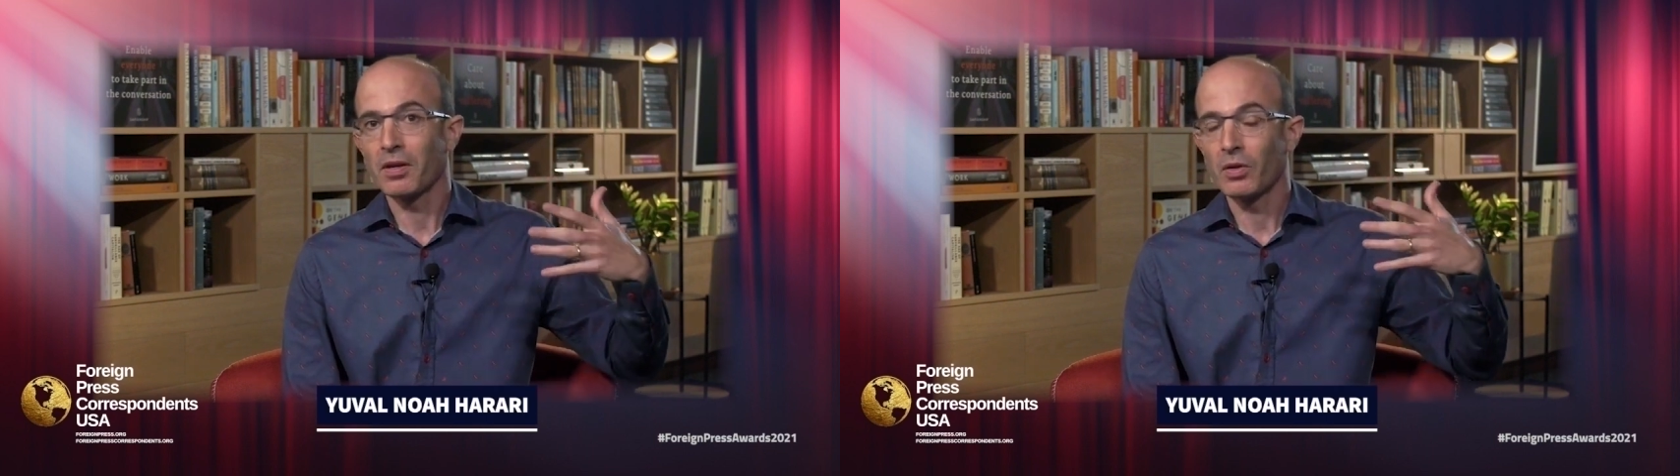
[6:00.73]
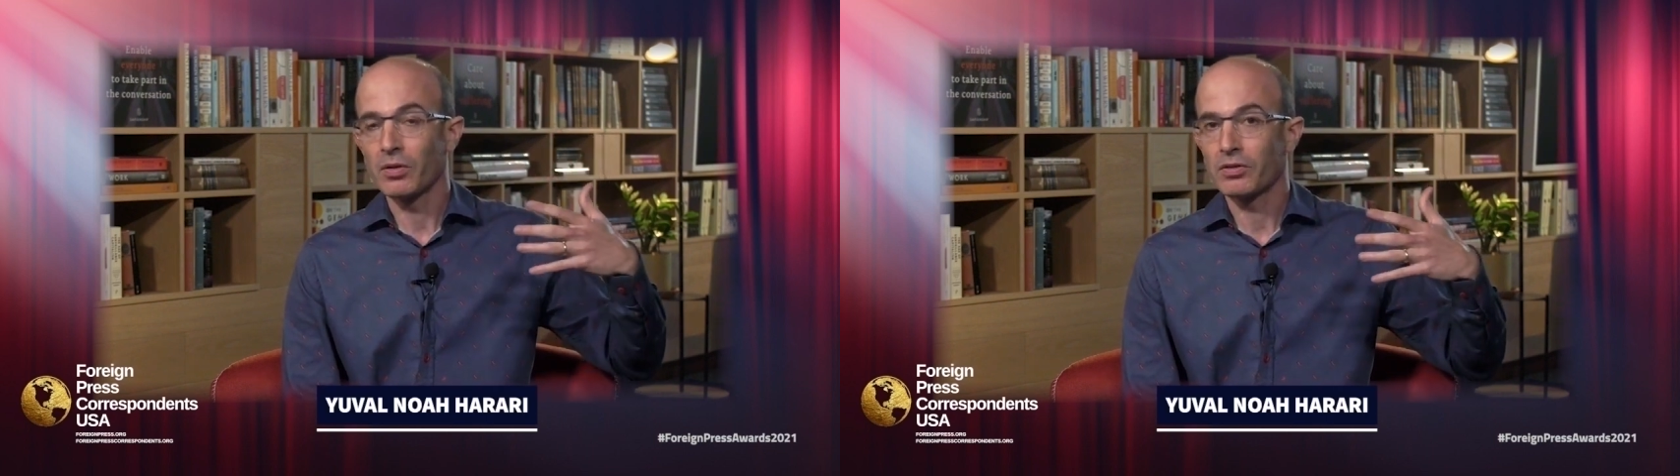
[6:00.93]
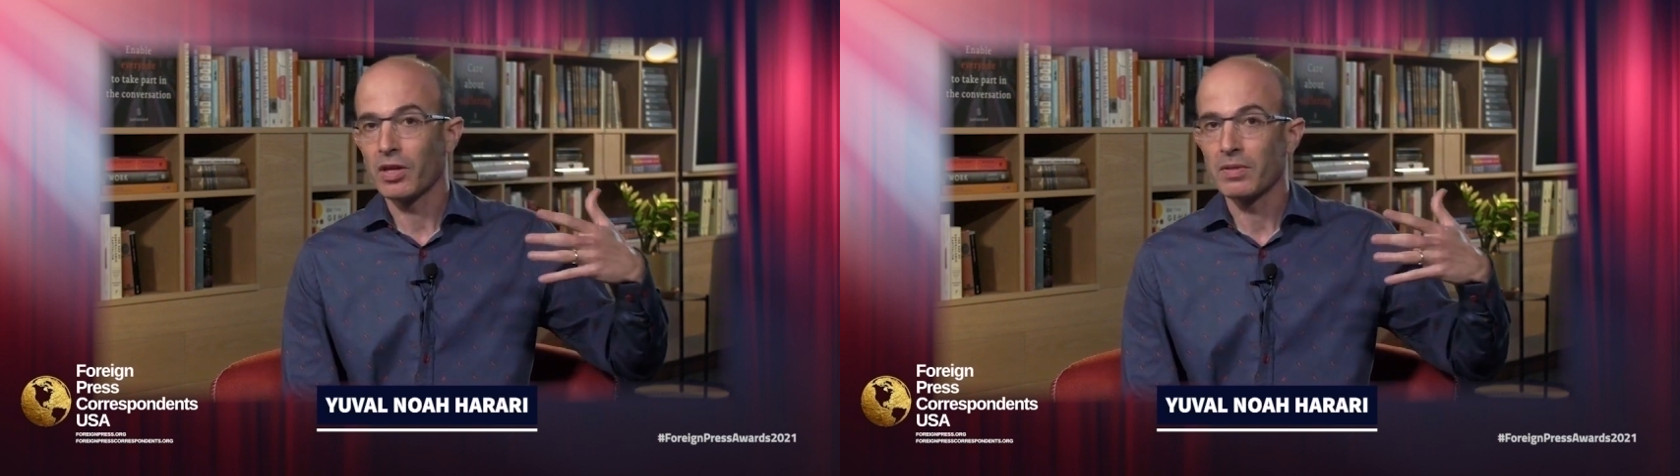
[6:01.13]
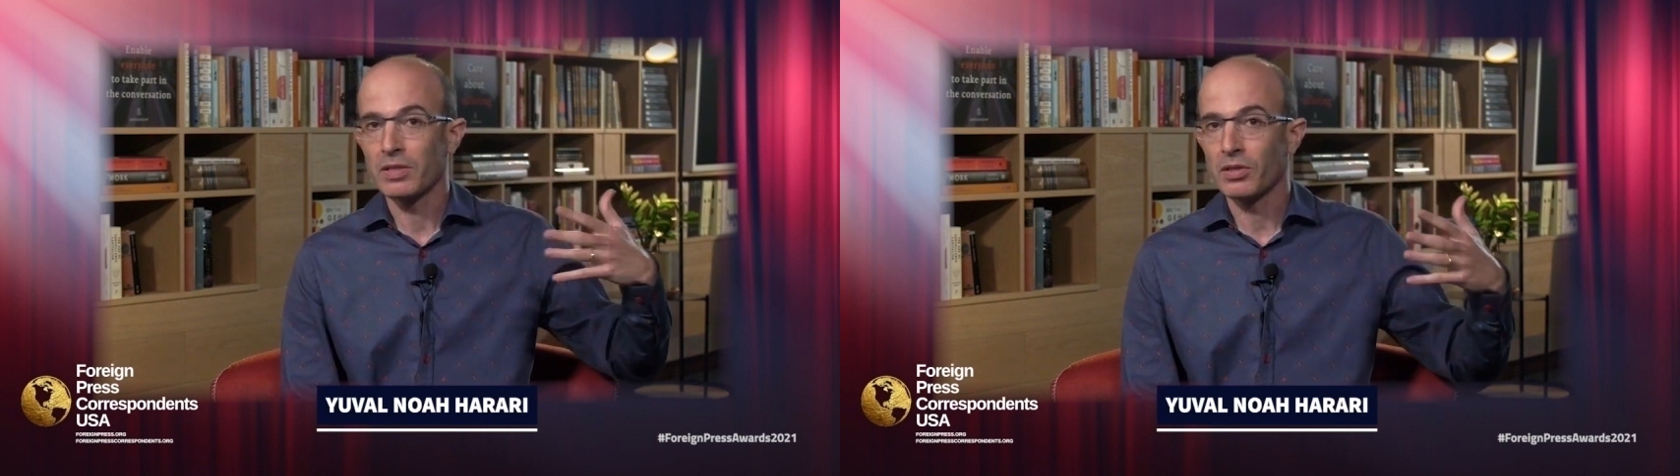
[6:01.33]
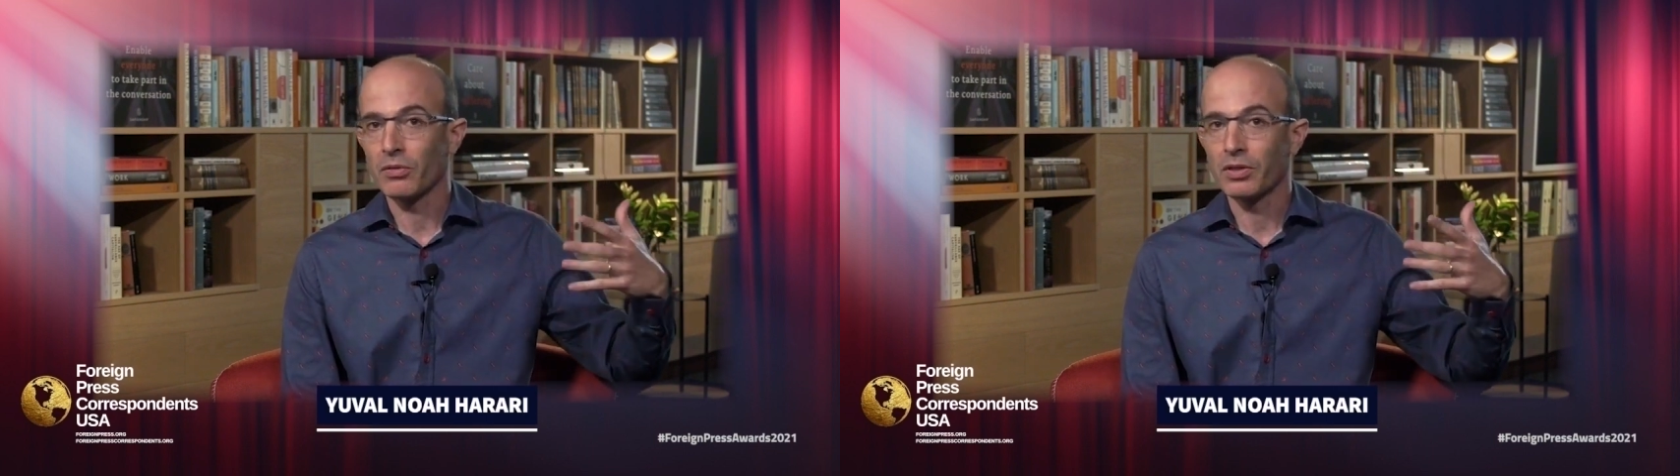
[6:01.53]
long-term
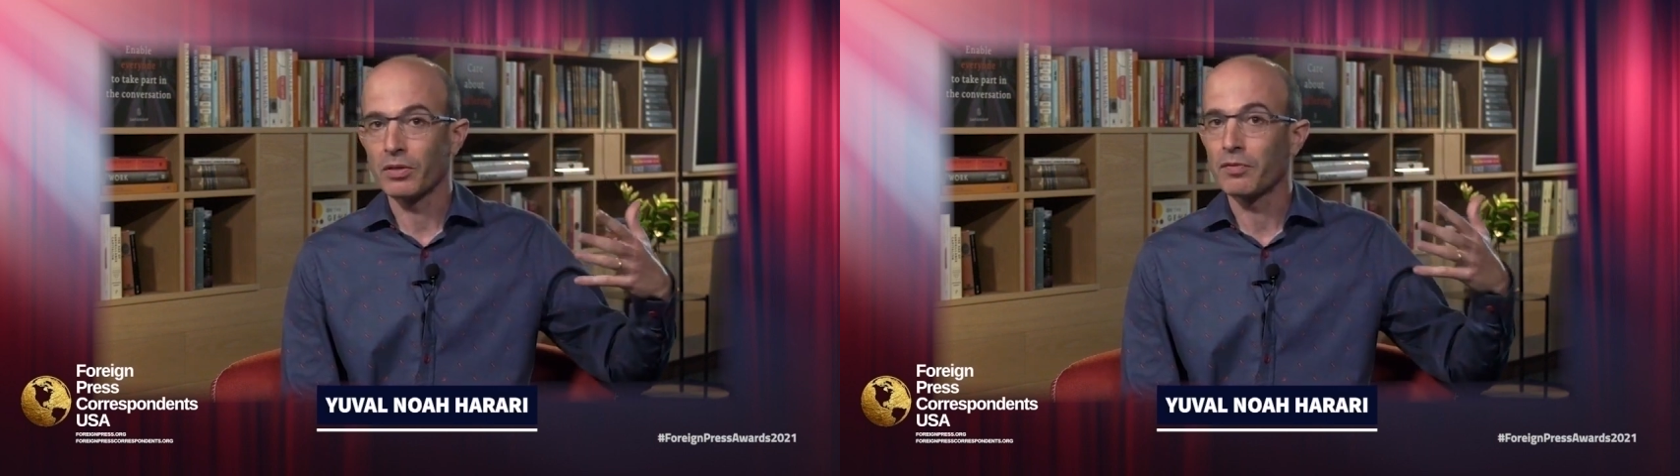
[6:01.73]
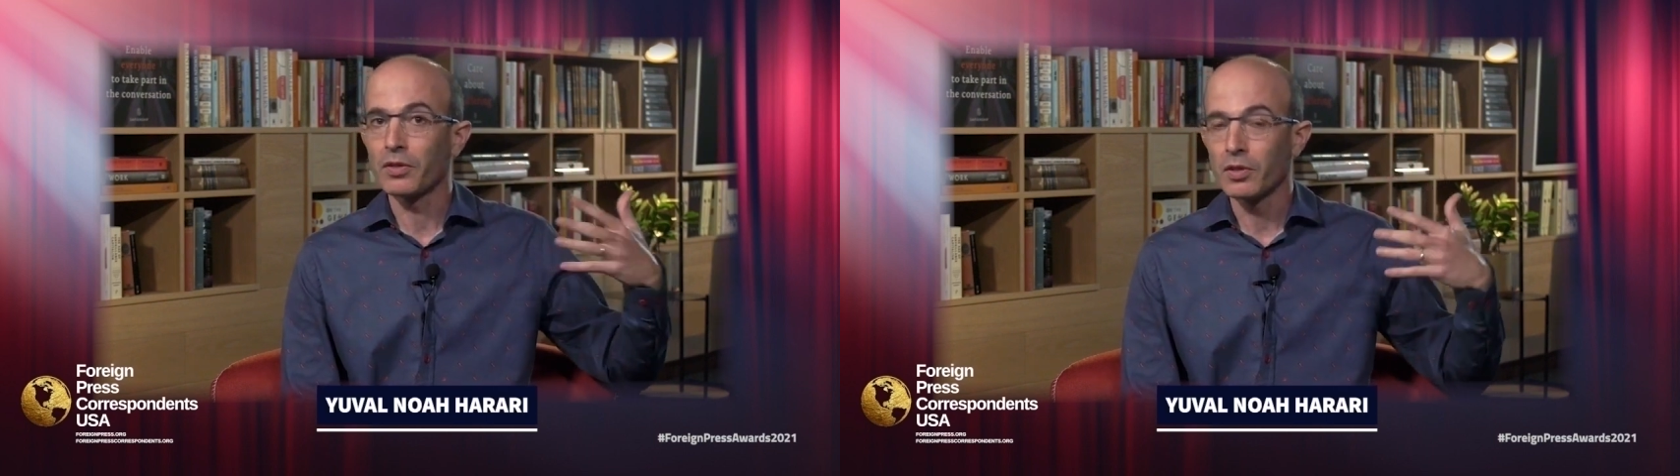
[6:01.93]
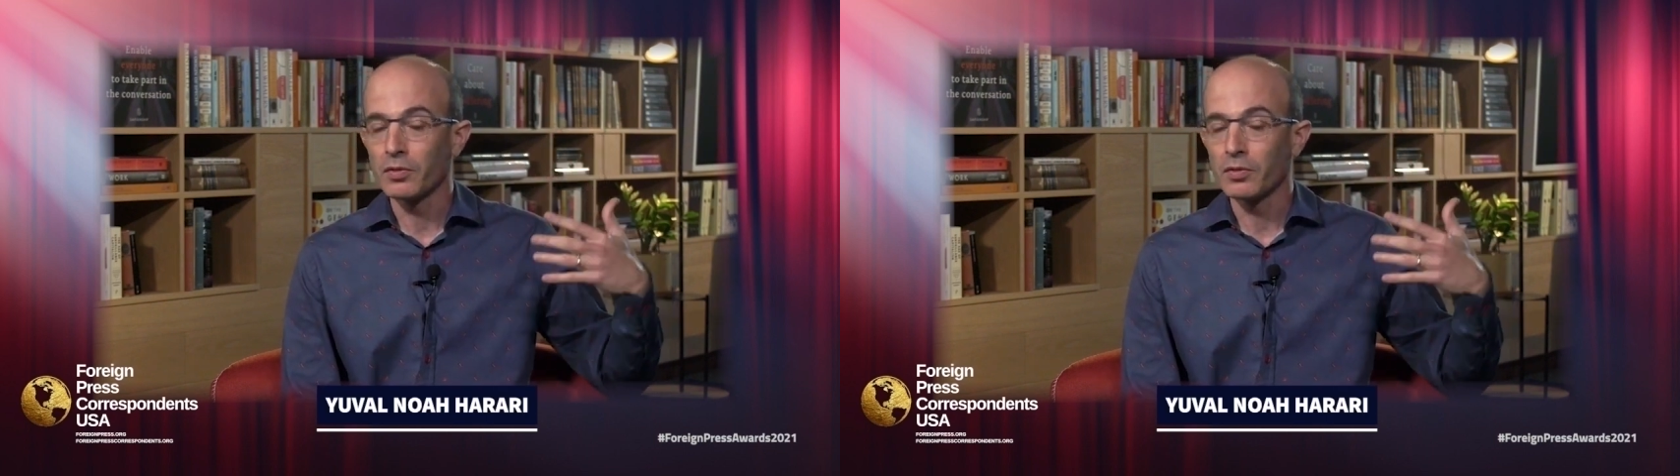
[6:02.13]
historical view of